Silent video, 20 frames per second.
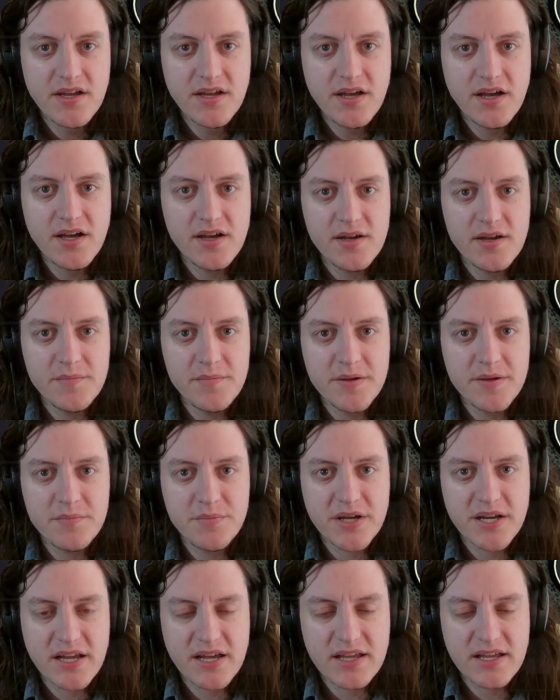
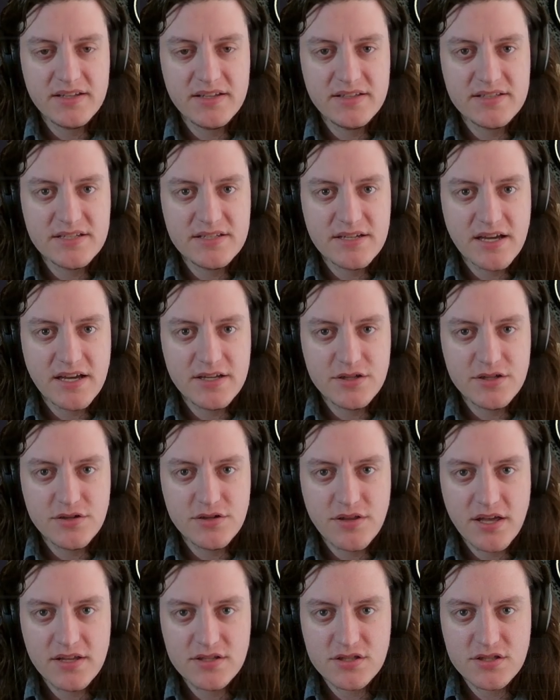But I did not do
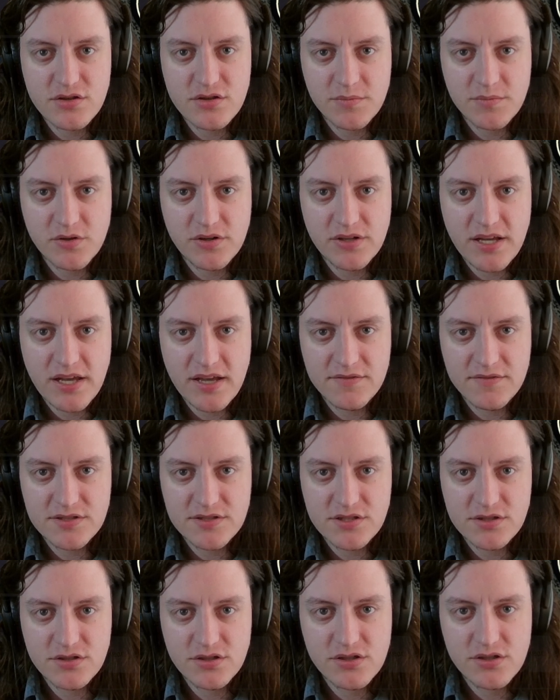that, so I'm going to have
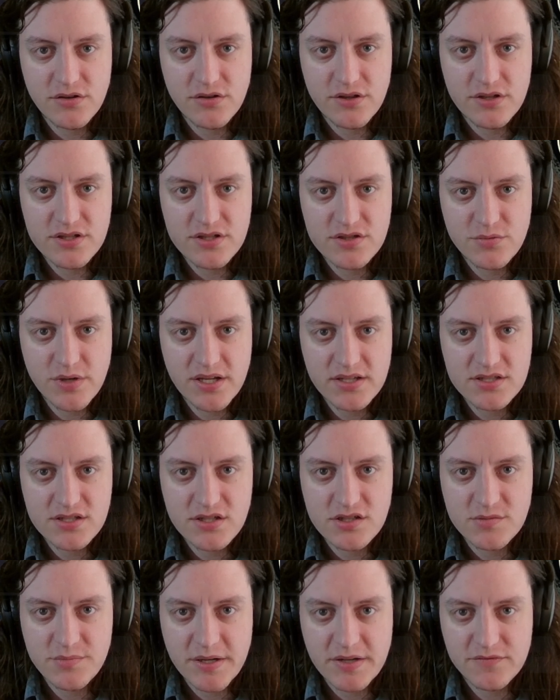to go this way. So
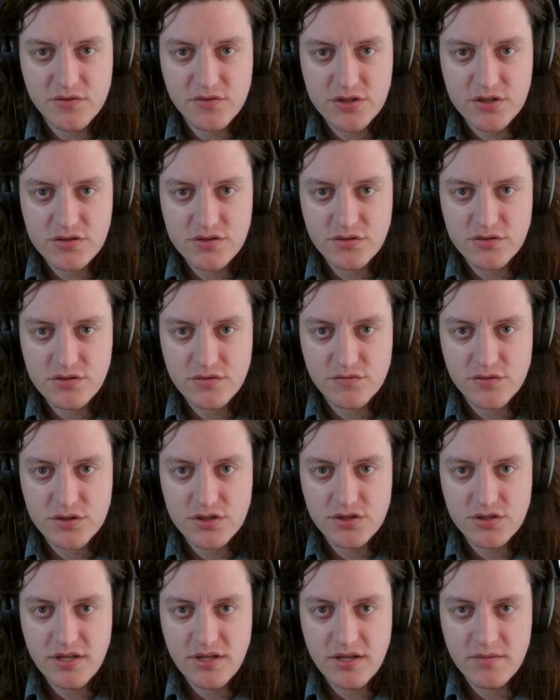Spec Force Soldier for
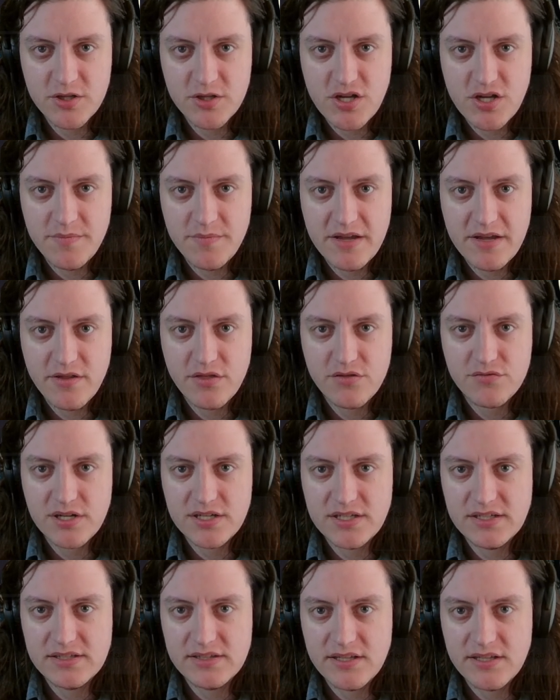2 damage. I'm now
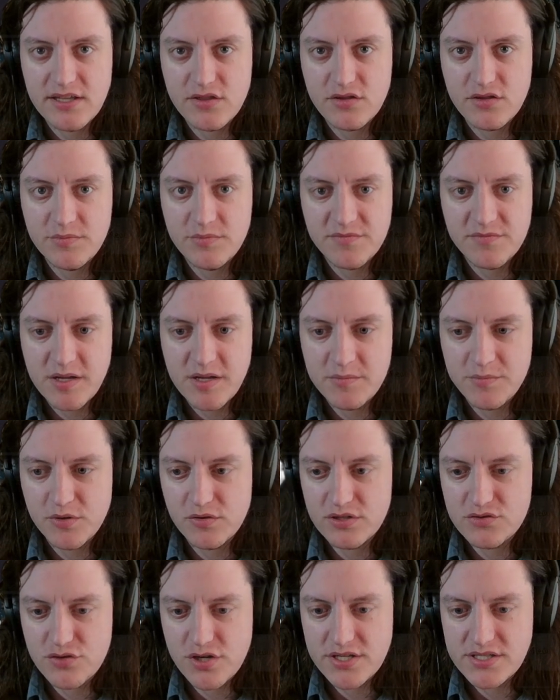threatening lethal, but if my
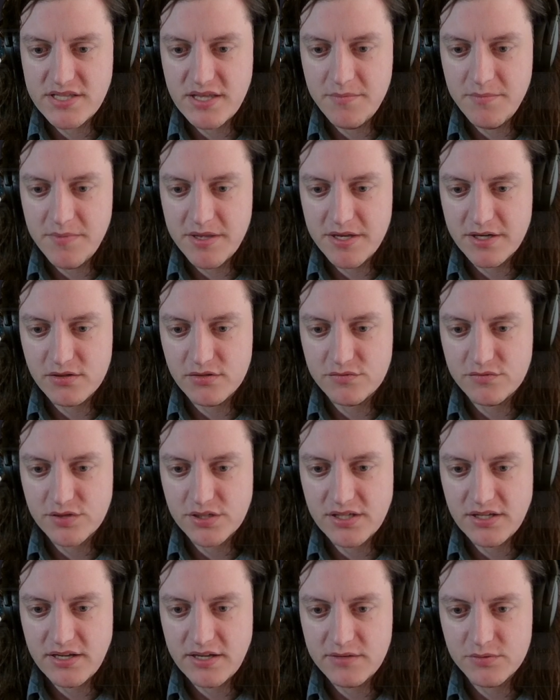opponent draws that medical
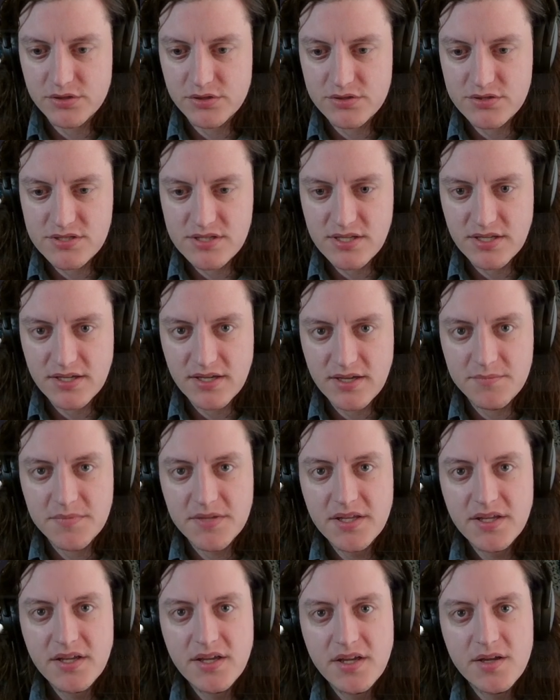frigate, I will lose the game
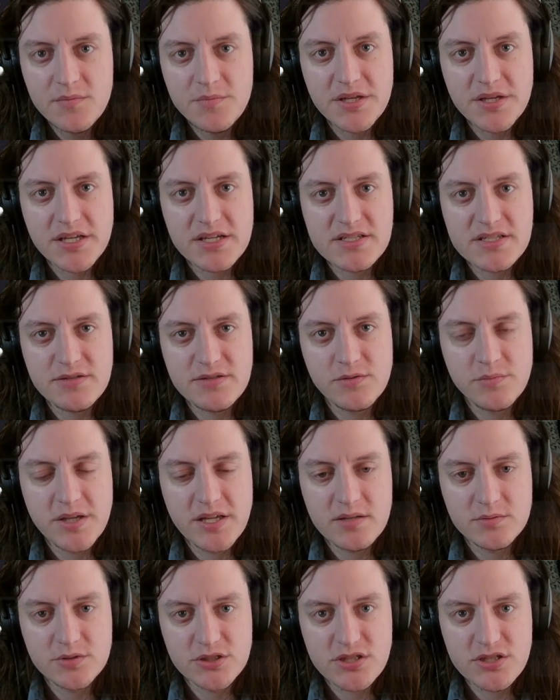because he will be
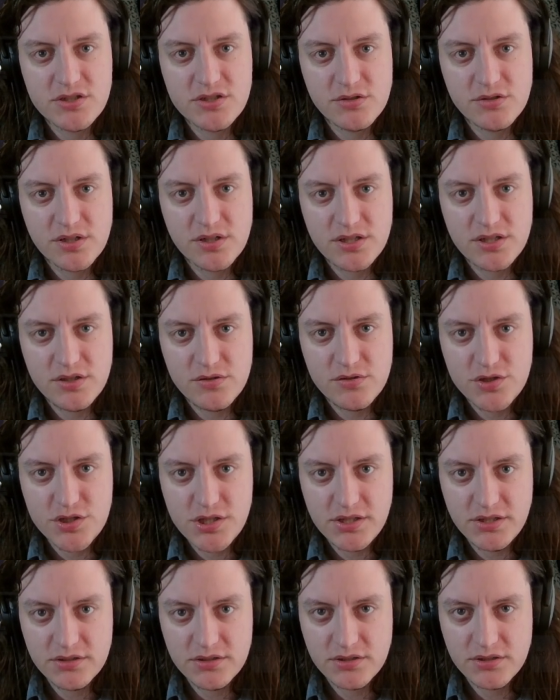able to do a huge
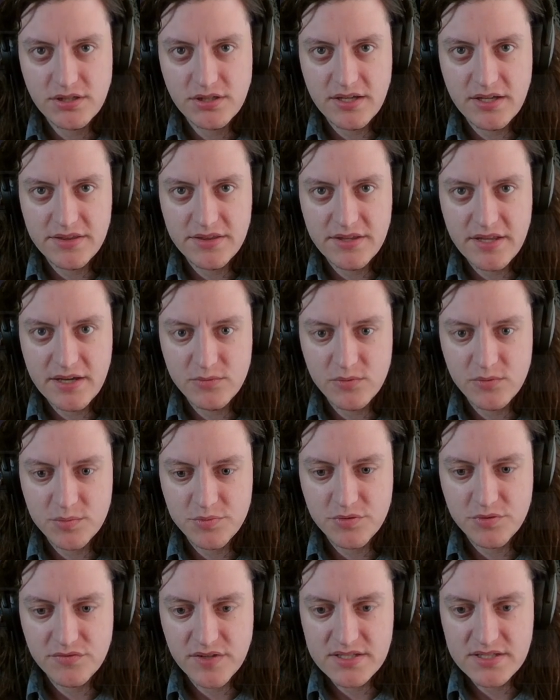heal, and that will
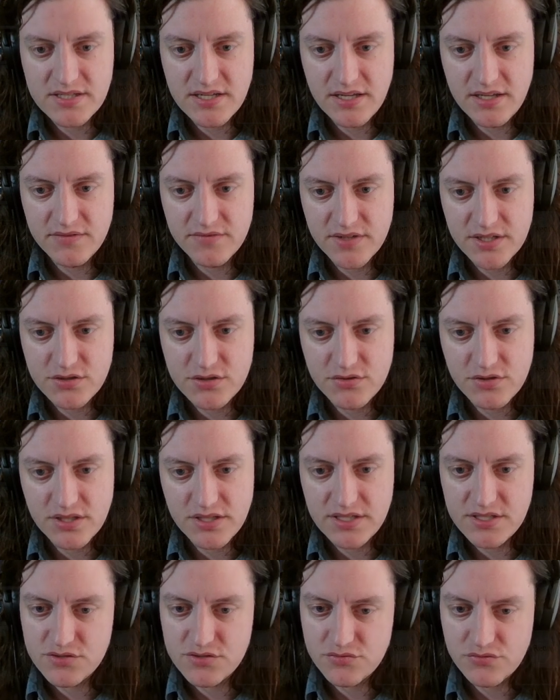prevent a
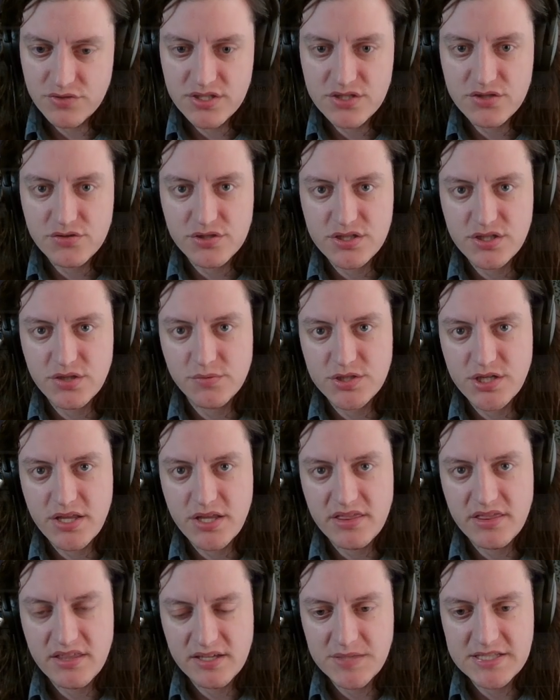victory. He's resourcing, which I
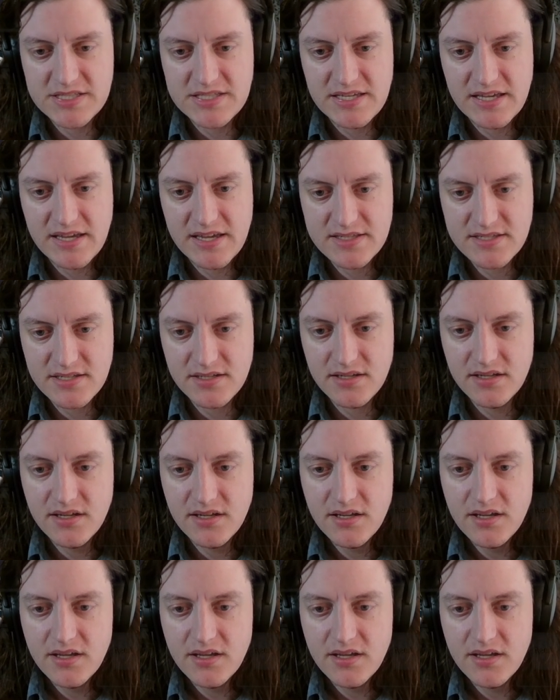think means he has it.